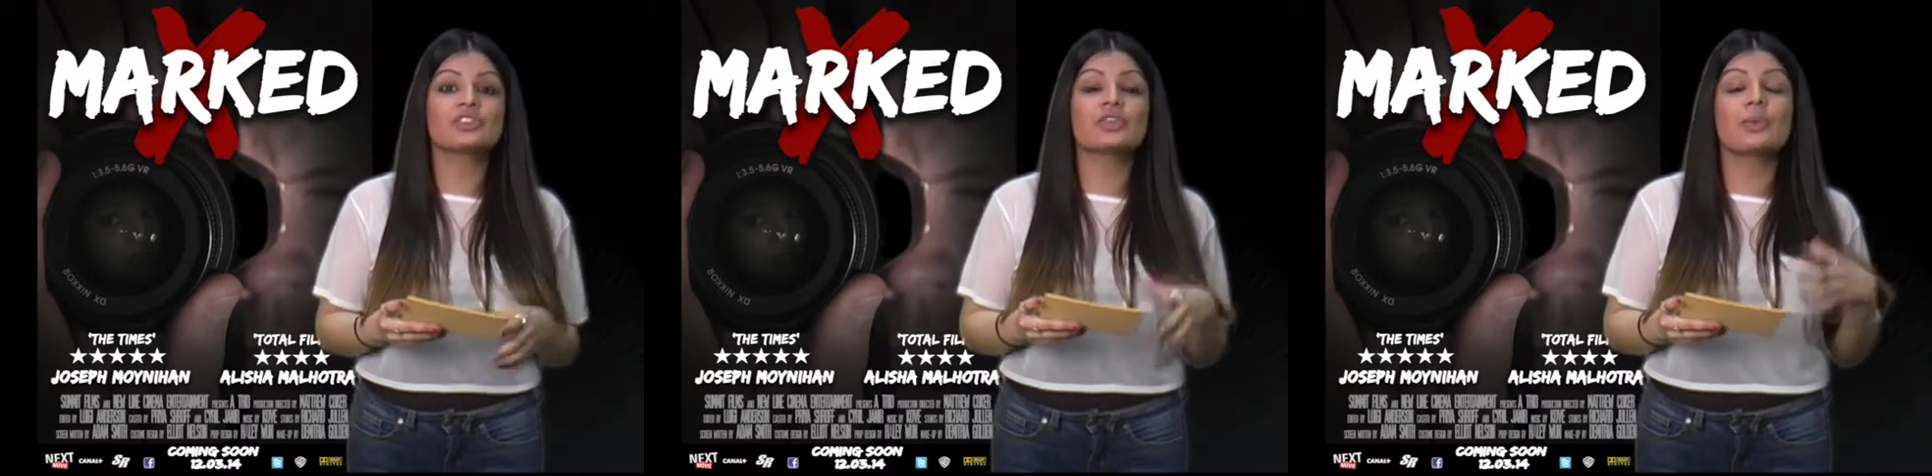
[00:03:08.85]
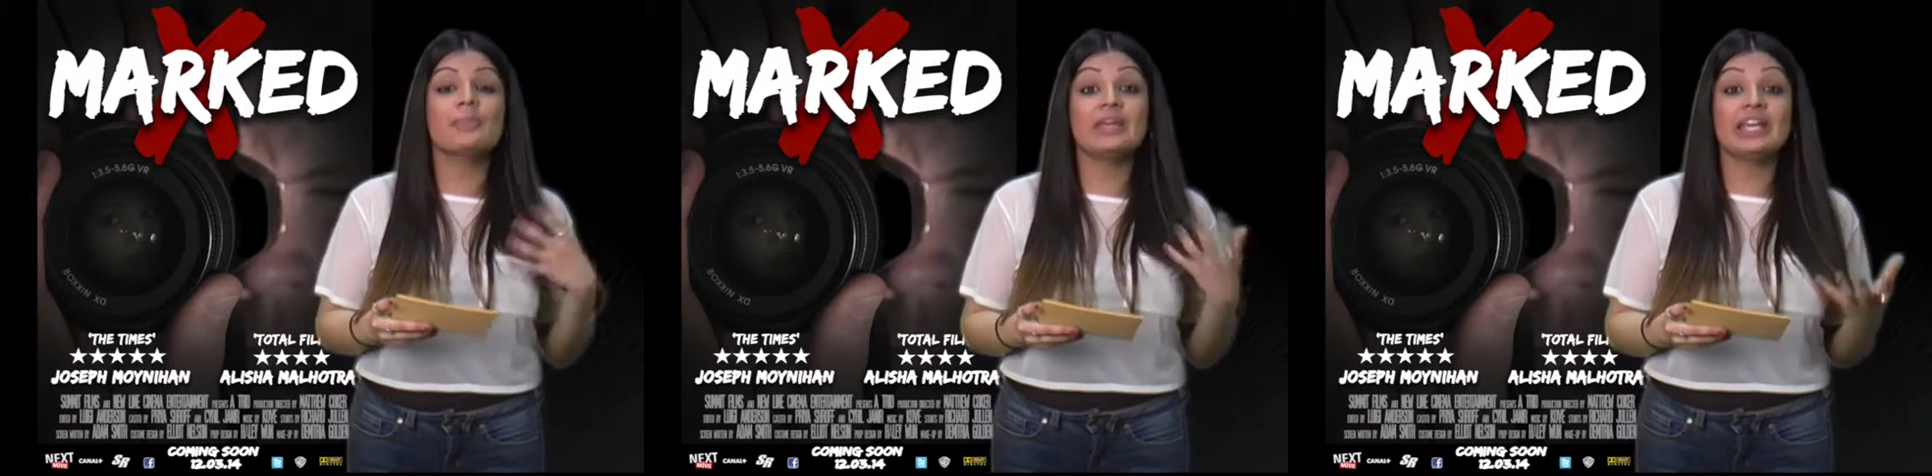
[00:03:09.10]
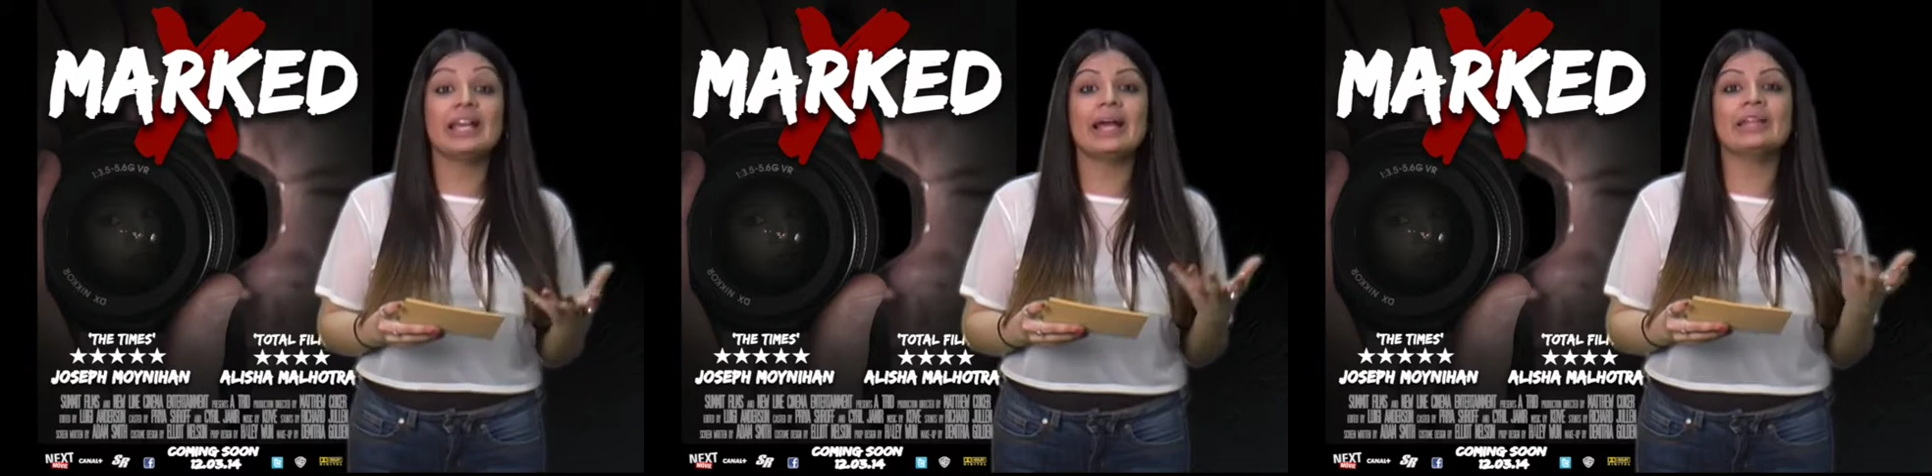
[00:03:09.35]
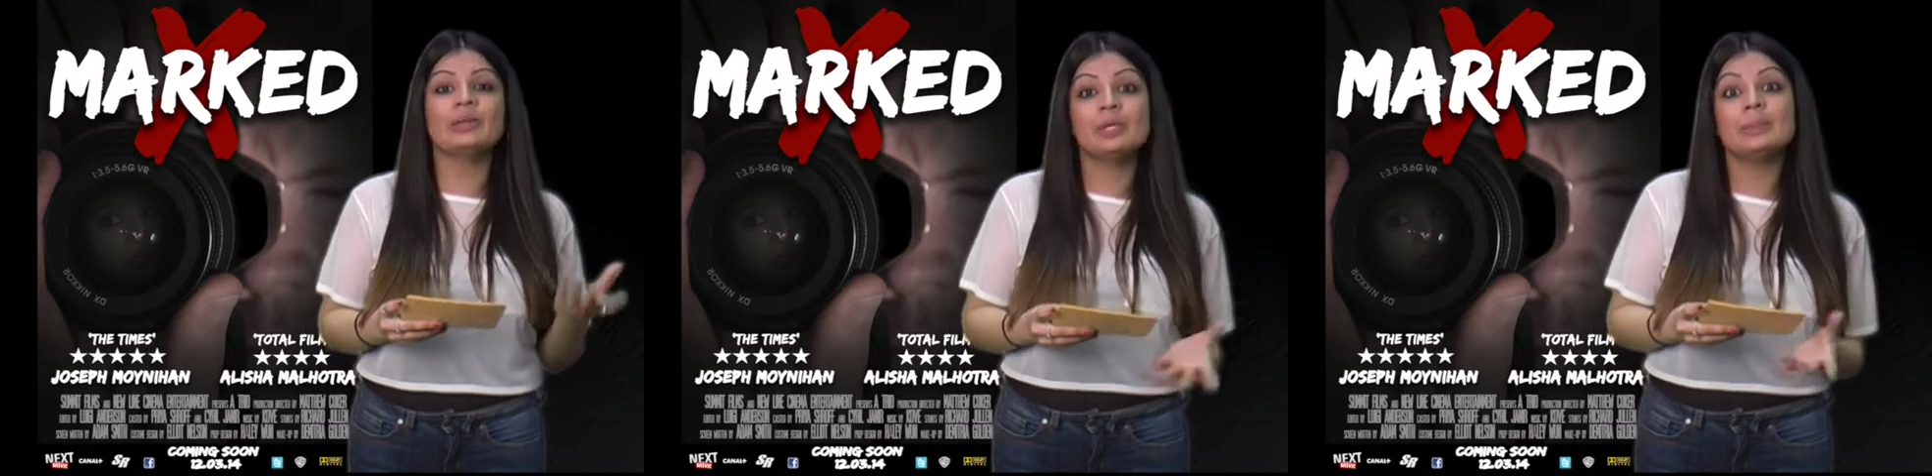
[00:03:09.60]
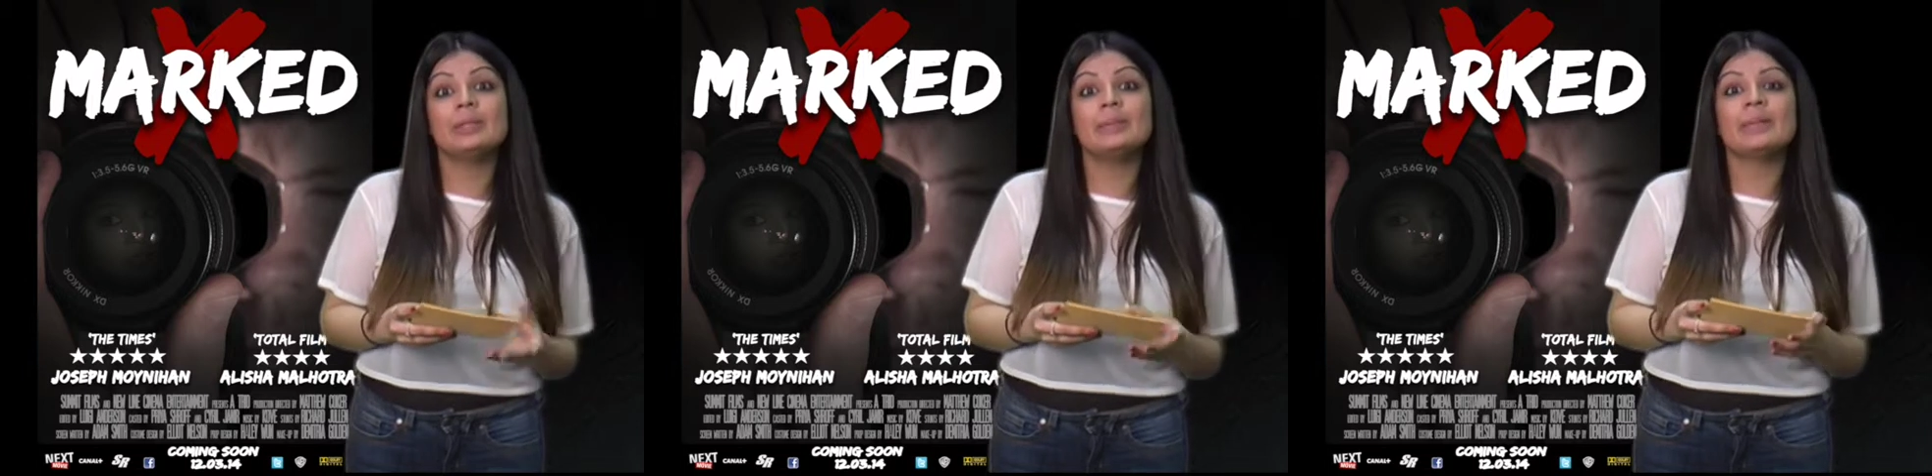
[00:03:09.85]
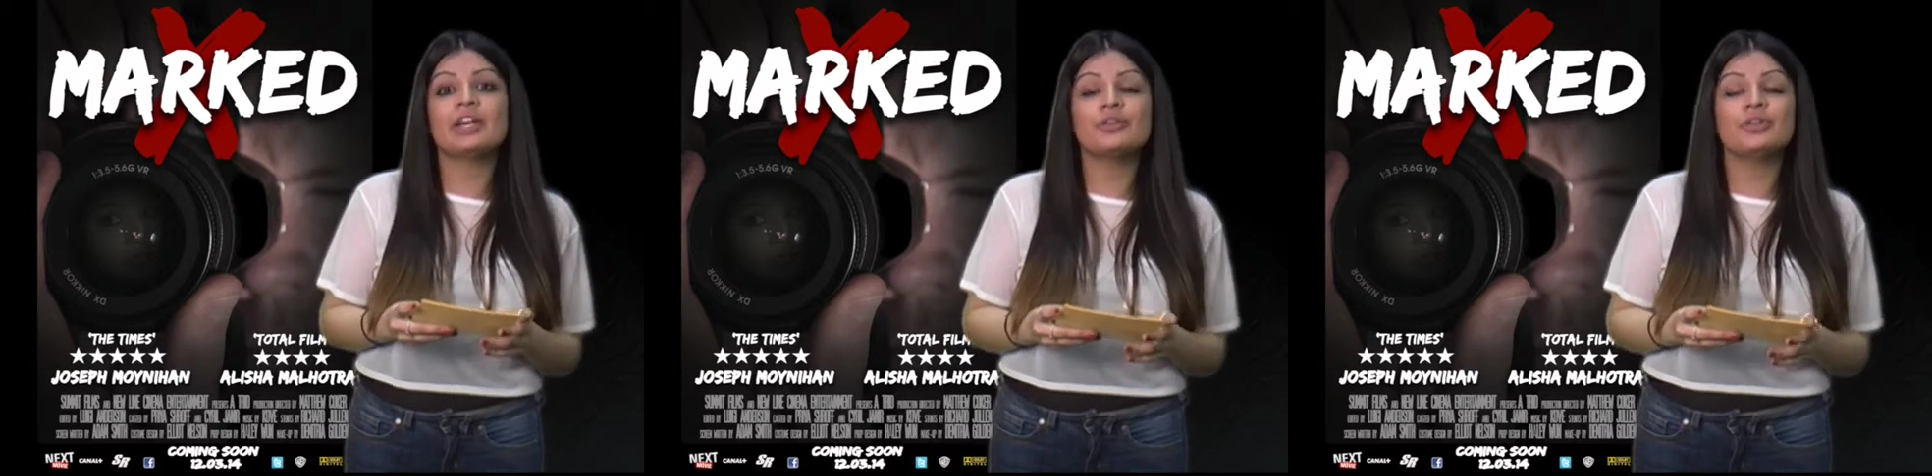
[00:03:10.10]
So me and the people
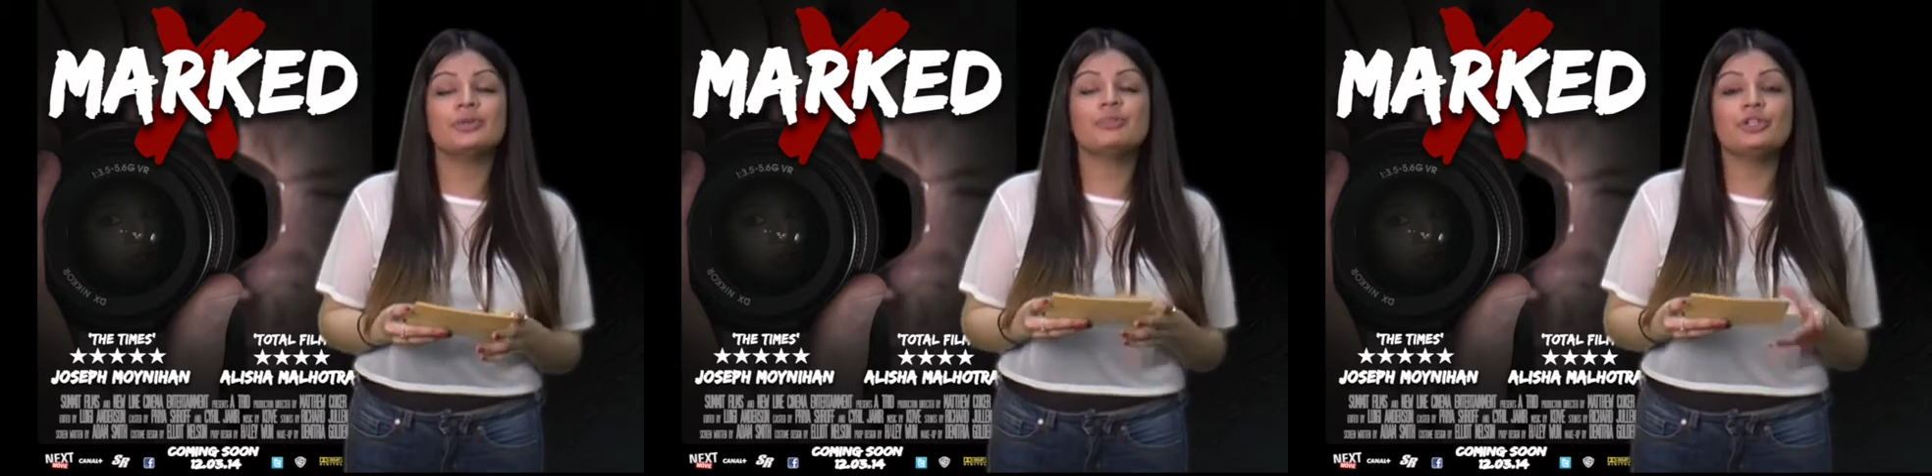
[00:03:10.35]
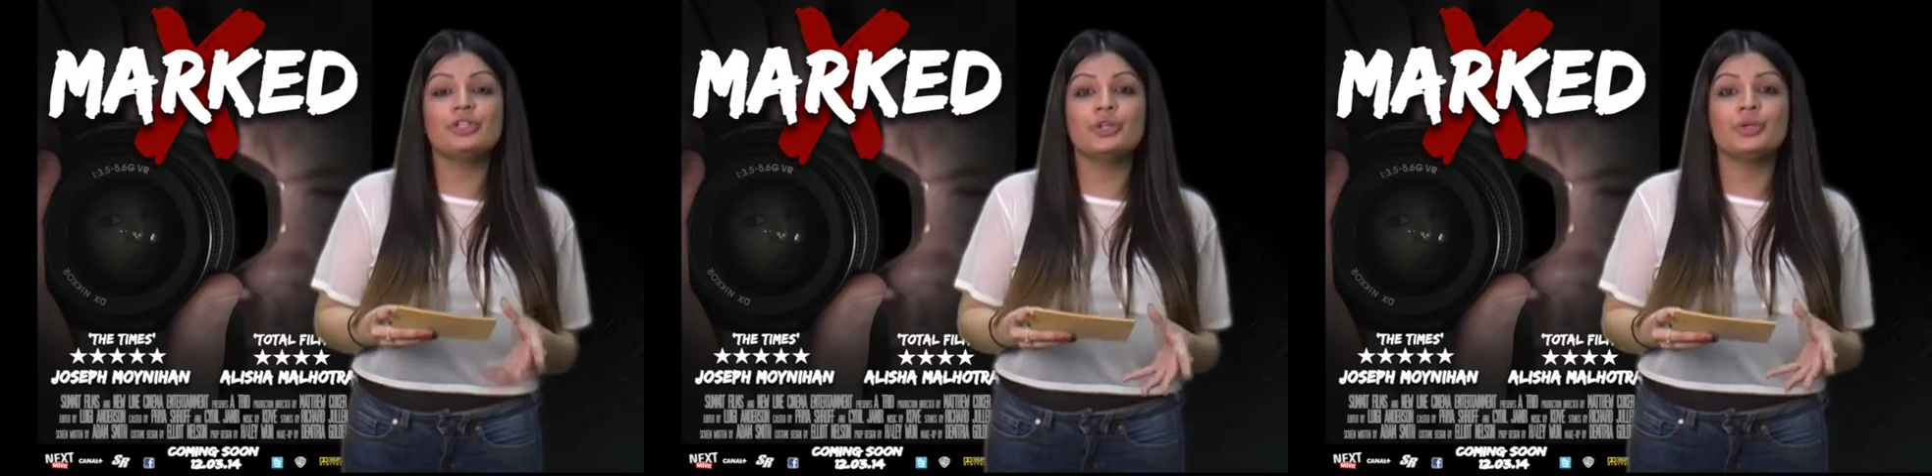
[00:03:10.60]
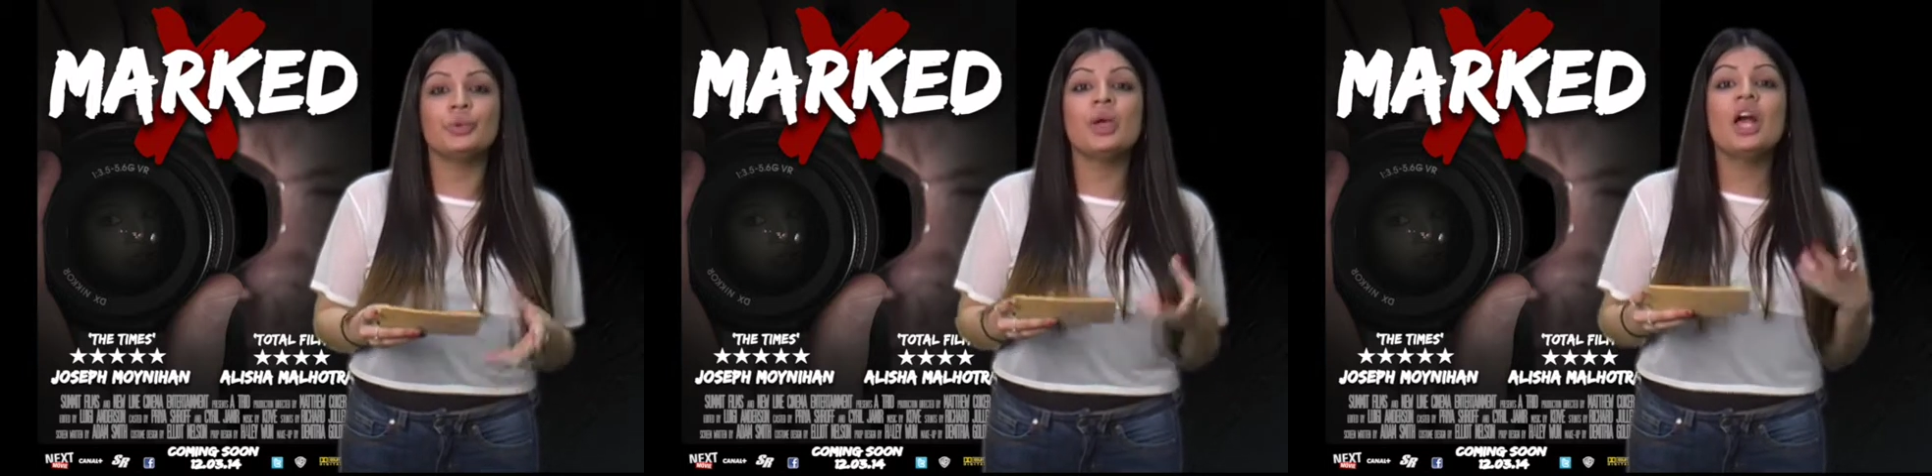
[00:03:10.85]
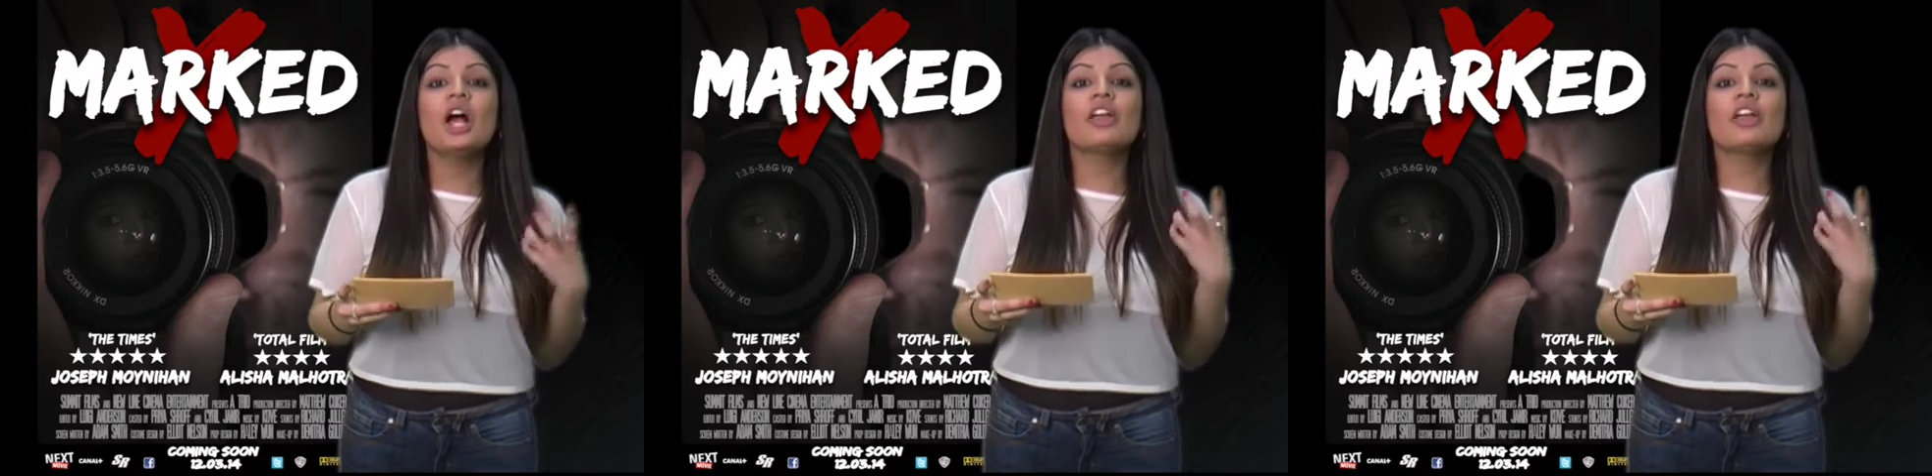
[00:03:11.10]
in my group knew